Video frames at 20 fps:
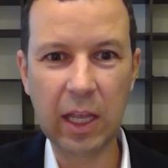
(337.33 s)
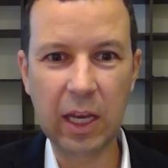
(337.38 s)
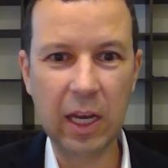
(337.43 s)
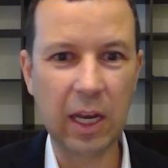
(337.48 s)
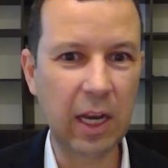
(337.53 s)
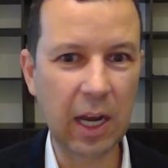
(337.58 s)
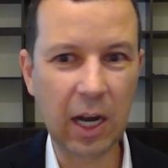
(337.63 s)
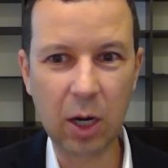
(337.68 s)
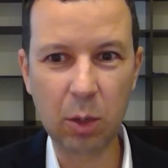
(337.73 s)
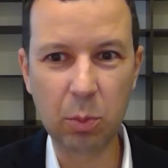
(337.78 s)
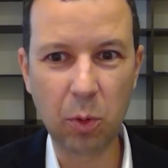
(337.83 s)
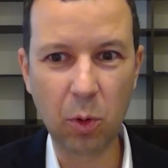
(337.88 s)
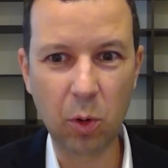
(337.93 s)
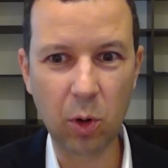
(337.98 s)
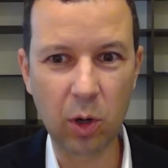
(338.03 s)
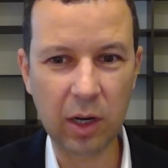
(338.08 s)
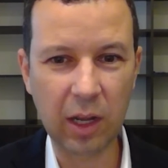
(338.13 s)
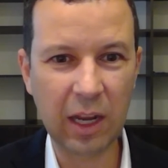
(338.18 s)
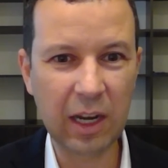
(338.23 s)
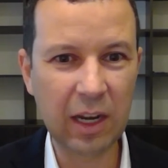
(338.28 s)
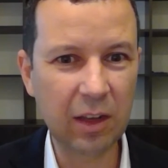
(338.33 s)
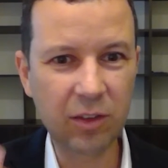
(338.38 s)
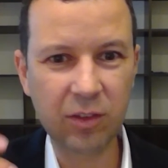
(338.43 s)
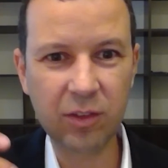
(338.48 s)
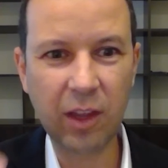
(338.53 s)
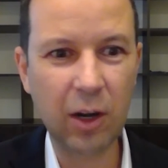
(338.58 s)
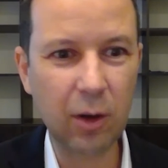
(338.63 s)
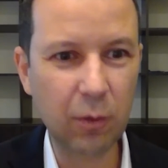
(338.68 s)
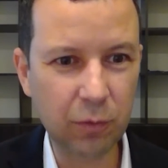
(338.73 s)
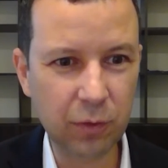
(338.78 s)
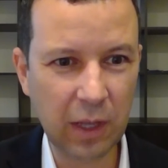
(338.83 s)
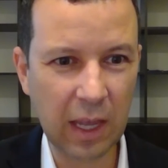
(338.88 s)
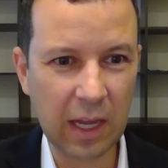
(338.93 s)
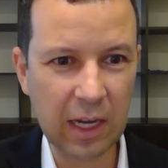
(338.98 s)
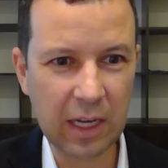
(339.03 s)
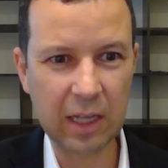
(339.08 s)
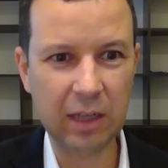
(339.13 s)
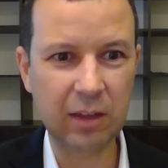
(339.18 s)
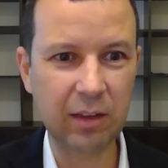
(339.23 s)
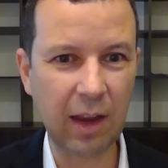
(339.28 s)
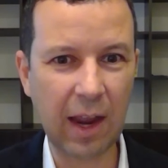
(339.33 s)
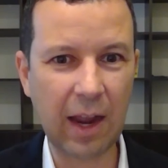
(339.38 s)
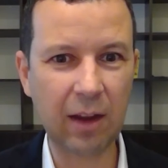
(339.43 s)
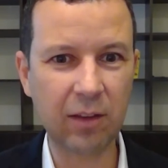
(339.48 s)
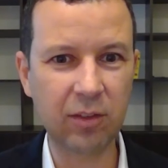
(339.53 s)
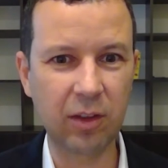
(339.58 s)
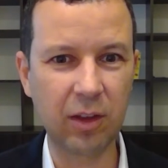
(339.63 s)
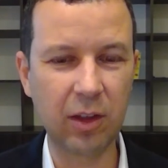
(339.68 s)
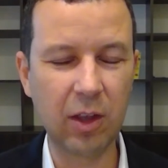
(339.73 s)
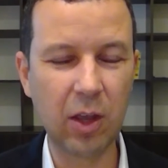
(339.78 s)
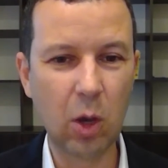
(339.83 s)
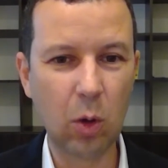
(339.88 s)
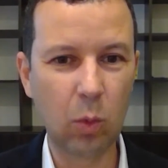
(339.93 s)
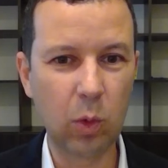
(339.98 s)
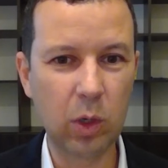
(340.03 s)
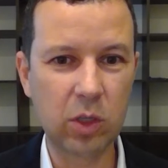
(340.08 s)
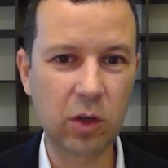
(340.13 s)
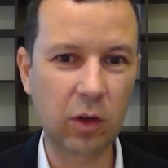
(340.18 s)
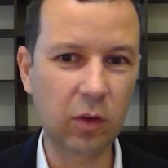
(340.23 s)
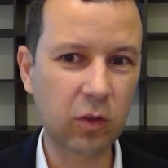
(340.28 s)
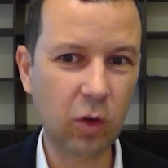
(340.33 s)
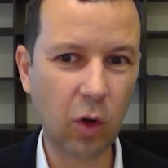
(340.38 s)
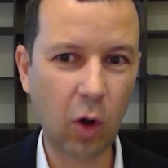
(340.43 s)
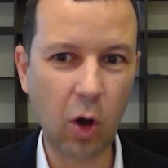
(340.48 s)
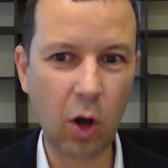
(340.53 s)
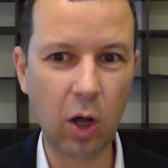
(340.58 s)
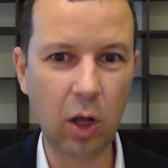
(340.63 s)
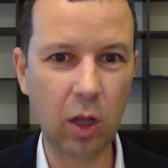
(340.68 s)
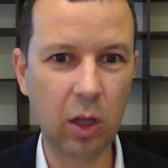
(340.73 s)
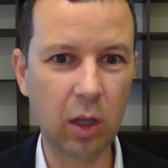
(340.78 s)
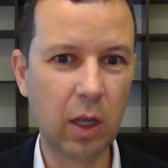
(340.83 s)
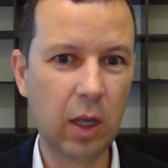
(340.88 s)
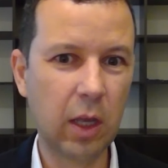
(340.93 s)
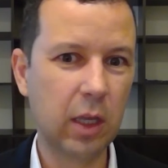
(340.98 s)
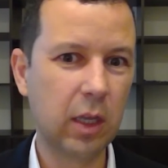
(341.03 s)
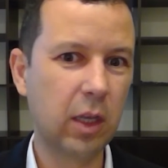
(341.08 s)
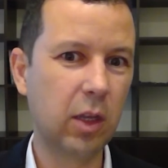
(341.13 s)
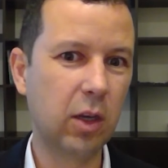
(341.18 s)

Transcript: in an airport, and instead of getting a taxi, we just call,